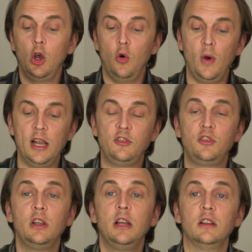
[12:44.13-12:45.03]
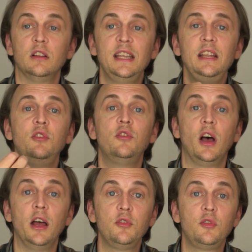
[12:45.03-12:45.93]
which leads
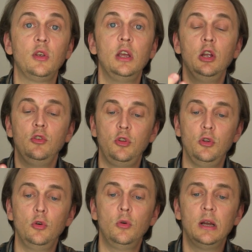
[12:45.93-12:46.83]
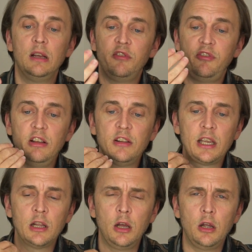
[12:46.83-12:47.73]
us to
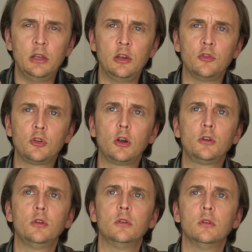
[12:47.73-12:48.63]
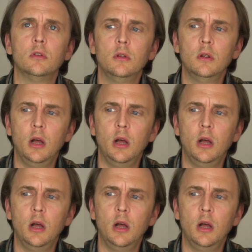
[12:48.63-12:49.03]
feeling an internal,